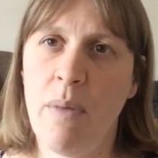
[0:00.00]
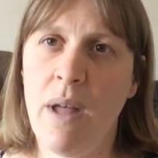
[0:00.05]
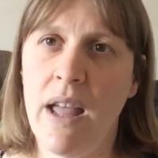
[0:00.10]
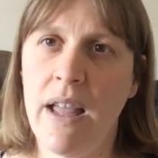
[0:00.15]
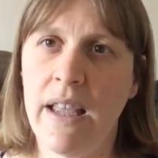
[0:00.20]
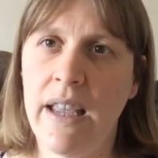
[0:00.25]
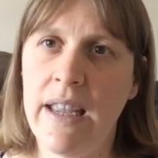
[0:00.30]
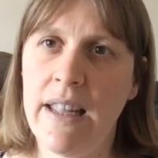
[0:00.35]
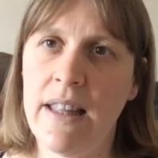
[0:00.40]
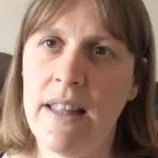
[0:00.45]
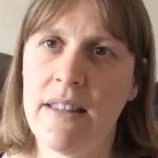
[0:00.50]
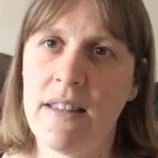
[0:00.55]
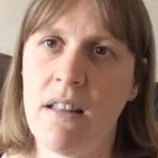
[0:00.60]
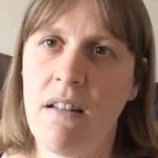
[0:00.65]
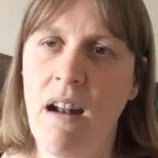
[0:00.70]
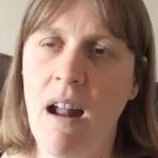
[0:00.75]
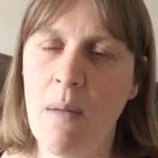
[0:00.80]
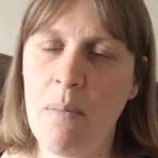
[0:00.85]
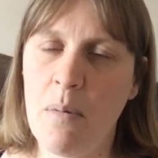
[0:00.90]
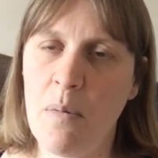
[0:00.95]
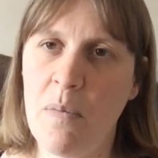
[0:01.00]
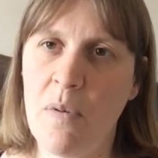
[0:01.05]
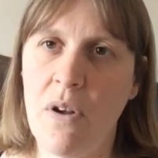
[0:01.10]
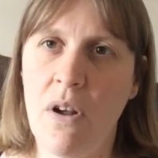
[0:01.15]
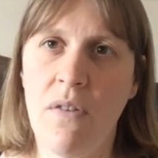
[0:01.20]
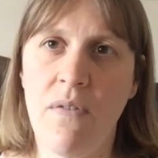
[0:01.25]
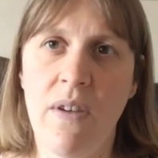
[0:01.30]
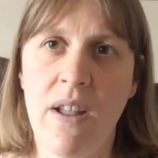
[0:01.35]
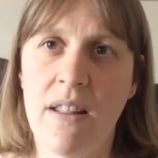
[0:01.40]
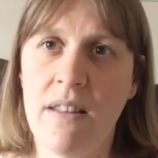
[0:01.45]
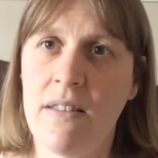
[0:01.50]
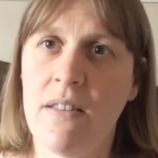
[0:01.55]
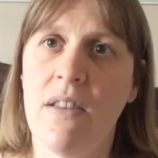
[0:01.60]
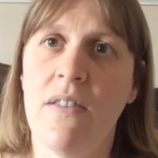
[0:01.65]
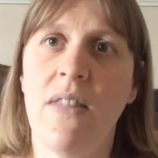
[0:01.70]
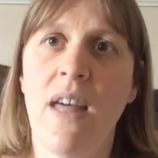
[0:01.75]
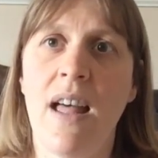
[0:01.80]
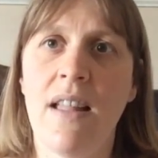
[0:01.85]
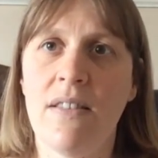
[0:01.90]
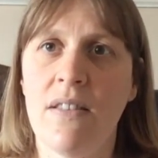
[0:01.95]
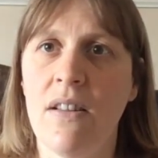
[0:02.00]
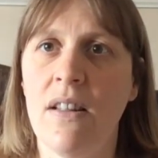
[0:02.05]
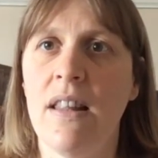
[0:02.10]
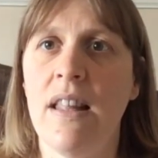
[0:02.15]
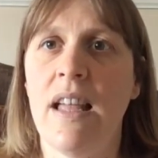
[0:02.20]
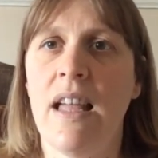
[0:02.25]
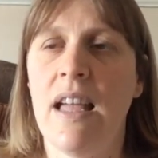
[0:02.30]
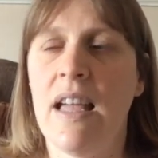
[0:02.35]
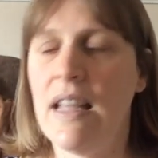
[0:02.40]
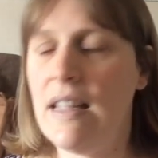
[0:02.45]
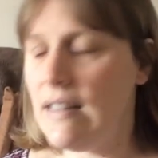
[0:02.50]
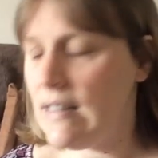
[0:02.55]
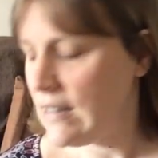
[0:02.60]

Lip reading: painkillers or ibuprofen, so that's all it